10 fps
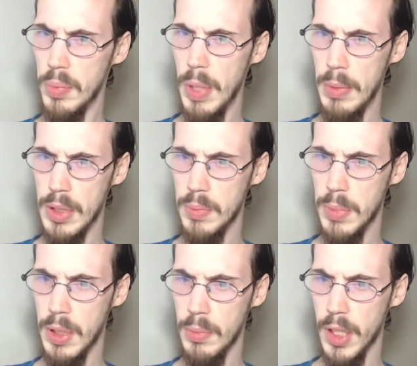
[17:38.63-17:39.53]
baby's
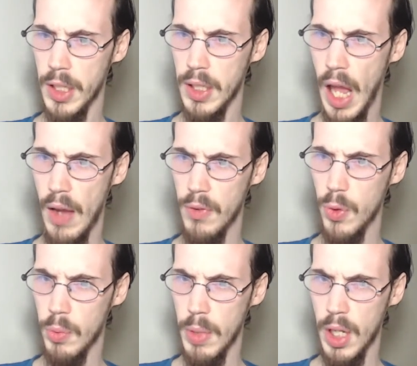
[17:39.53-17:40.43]
becoming, like,
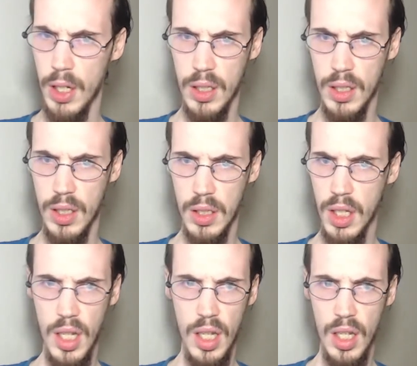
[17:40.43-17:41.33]
half-grown
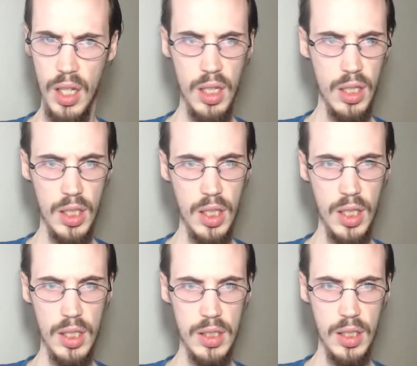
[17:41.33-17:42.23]
man.
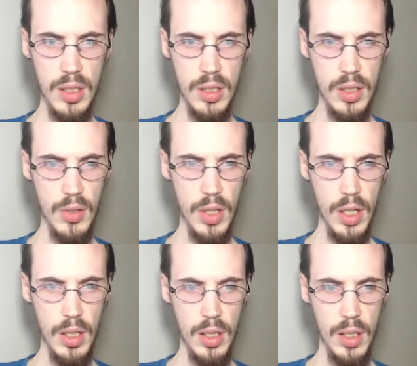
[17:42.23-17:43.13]

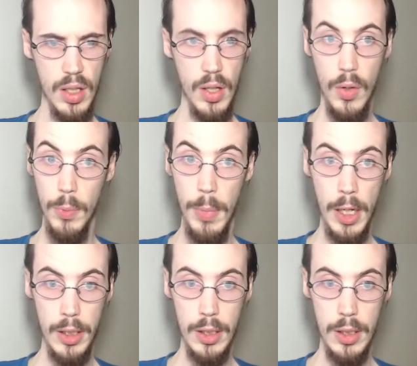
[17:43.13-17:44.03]
Okay.
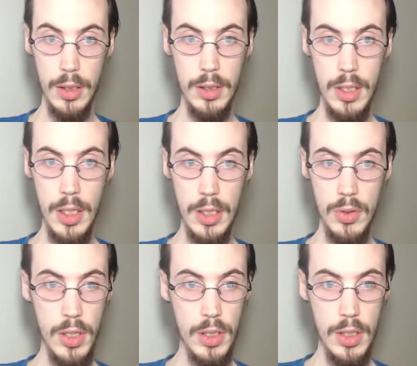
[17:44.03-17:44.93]
Back at the G
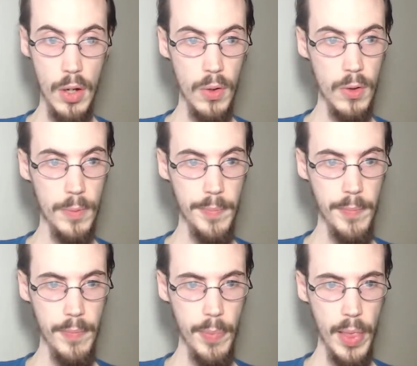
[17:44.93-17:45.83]
Street jail.
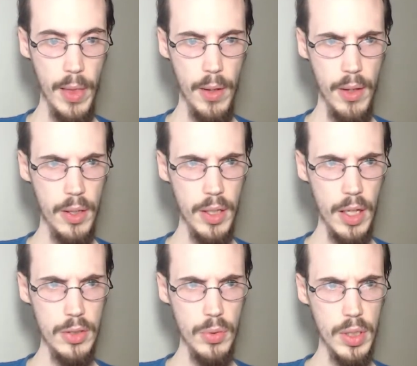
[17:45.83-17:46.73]

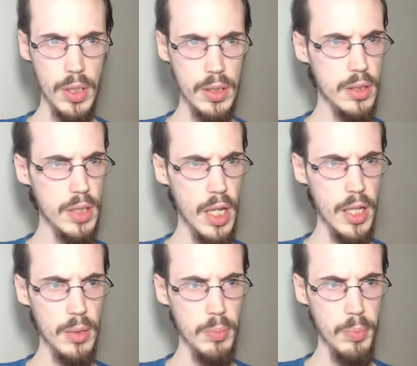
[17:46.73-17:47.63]
And Jolene
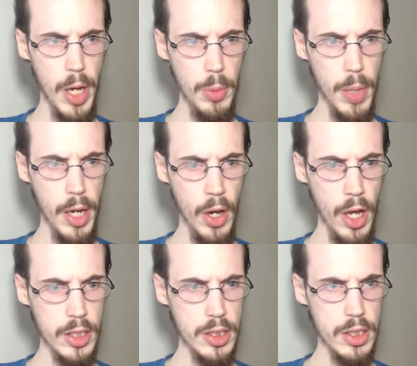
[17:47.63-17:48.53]
taking Maya
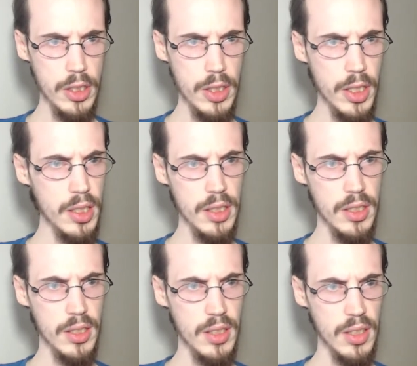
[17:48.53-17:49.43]
hostage, I
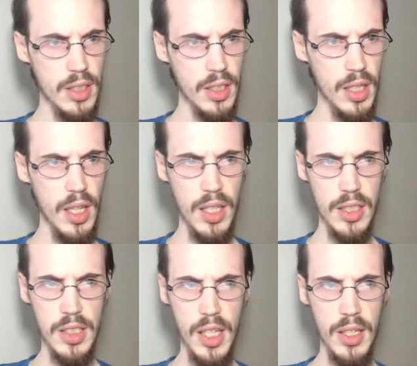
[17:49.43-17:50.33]
guess.
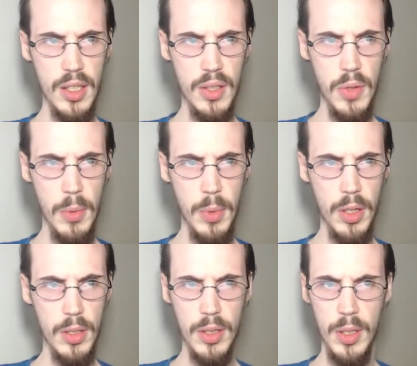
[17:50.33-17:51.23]
She's, like, grabbing
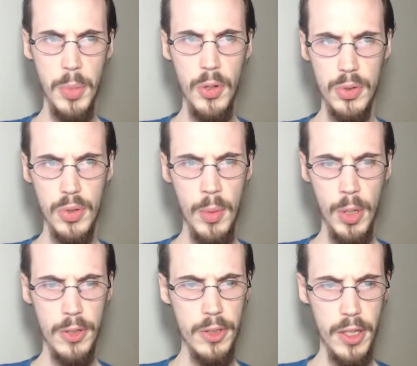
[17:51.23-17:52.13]
on
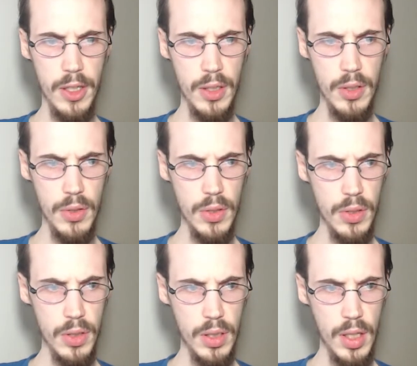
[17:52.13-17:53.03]
her leg.
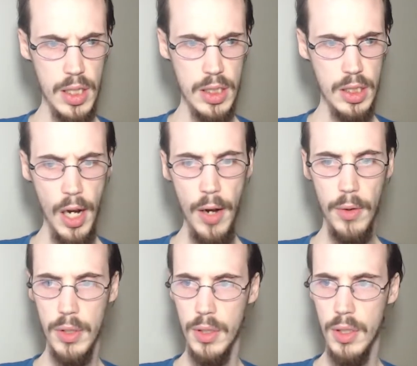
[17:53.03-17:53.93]
Look, it's a child.